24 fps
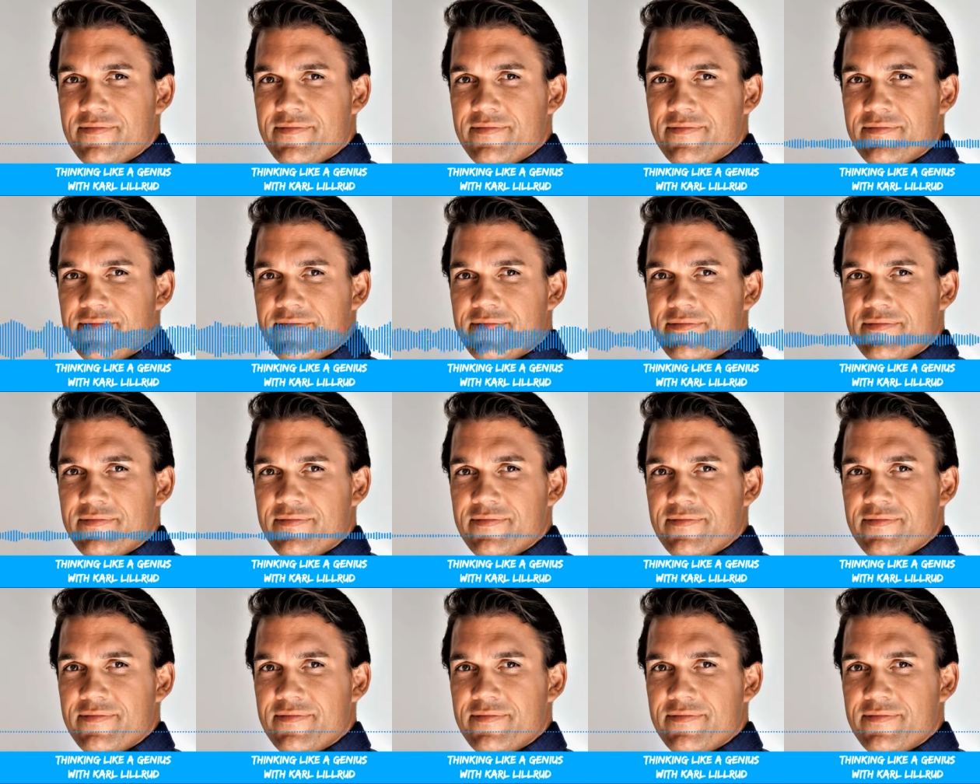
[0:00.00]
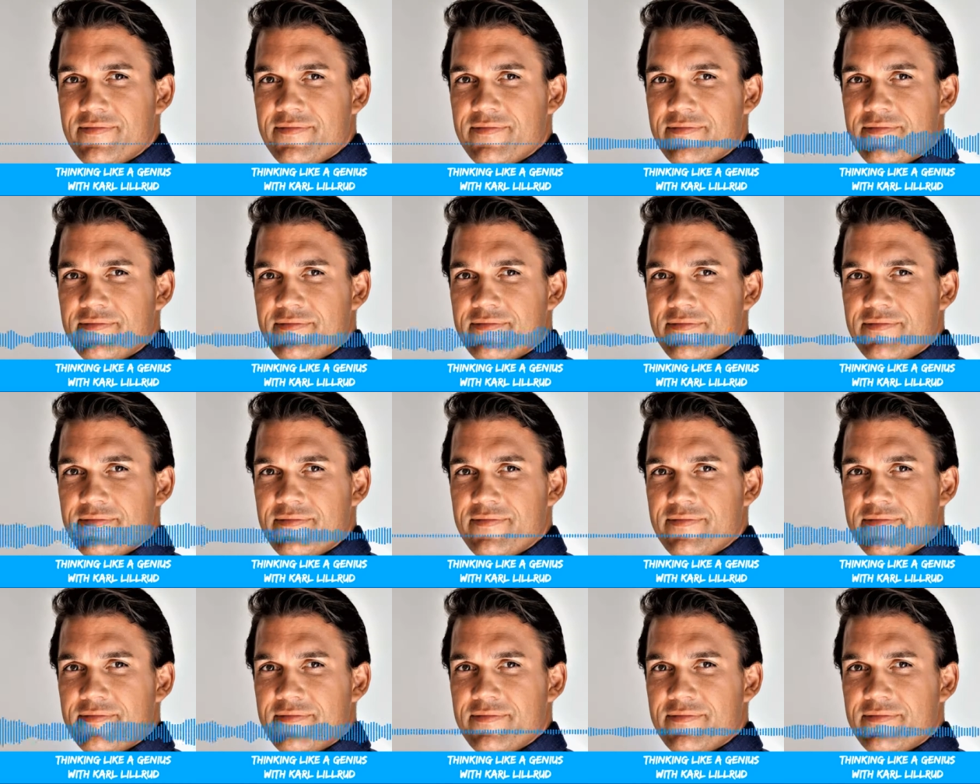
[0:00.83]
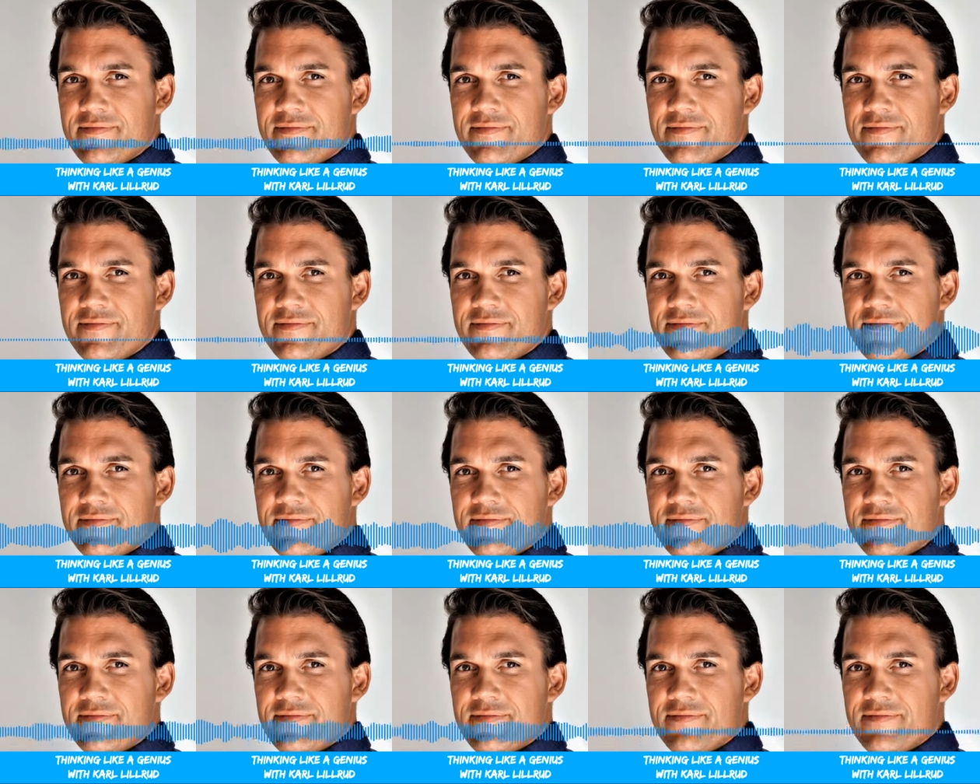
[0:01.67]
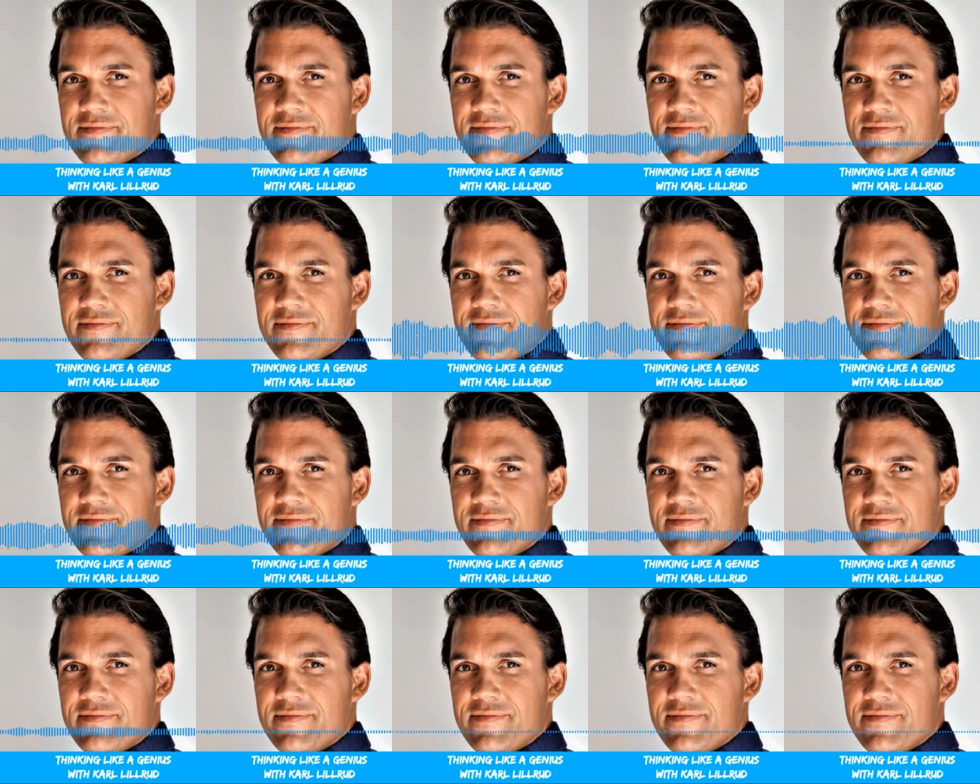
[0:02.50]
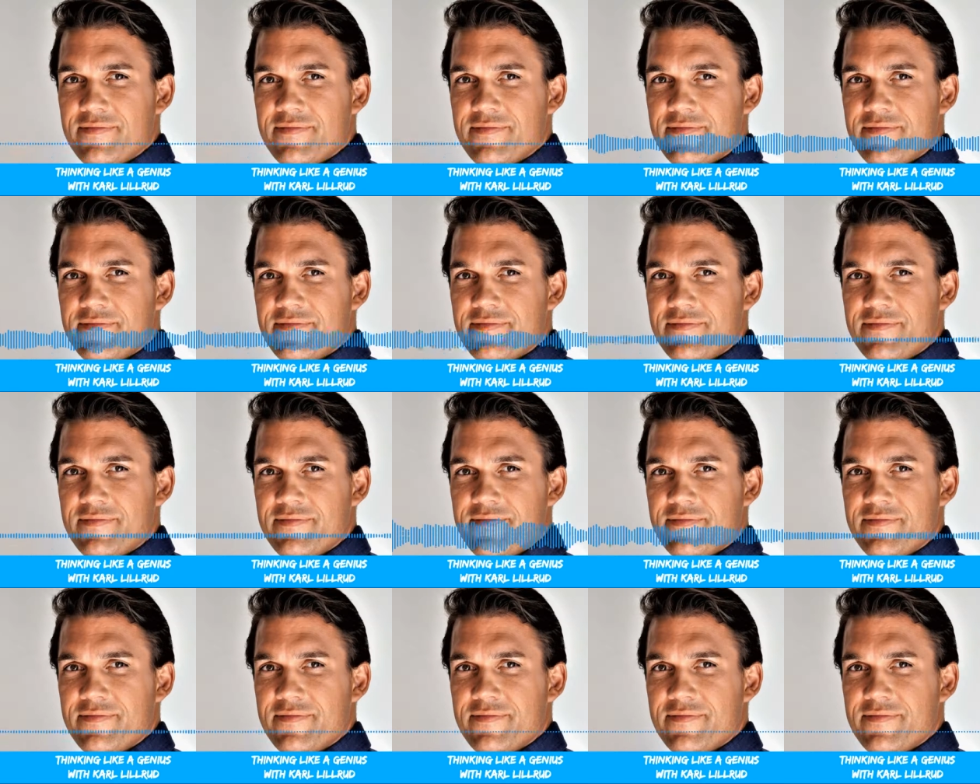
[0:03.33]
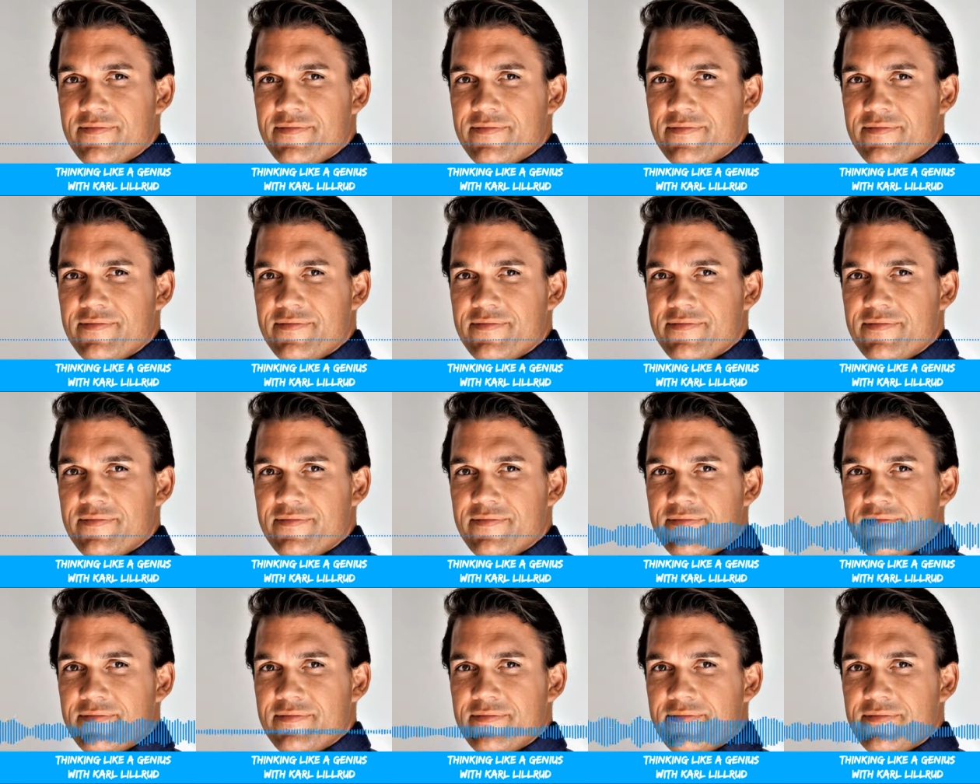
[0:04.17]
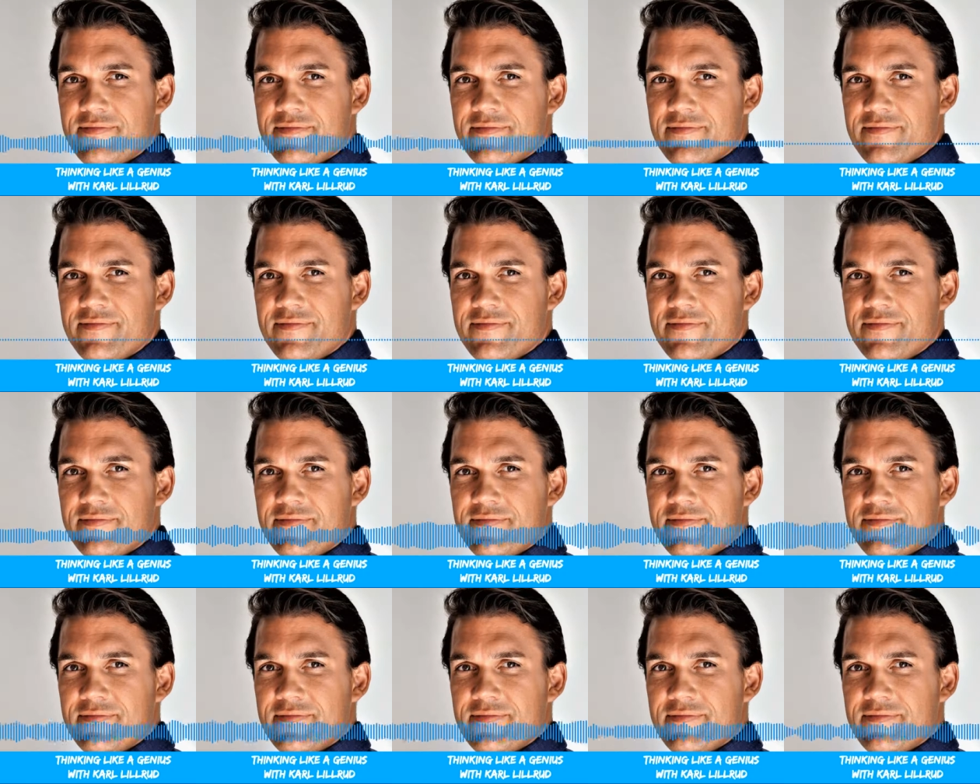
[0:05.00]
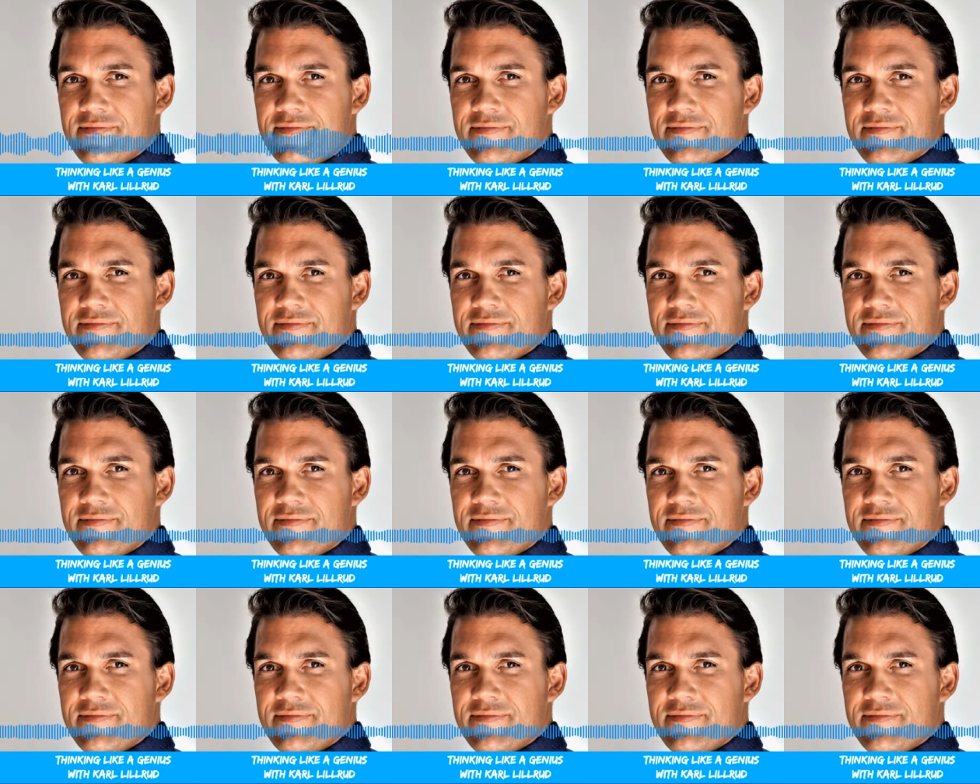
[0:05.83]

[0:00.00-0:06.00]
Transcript: and in a situations where your body feels that okay uh,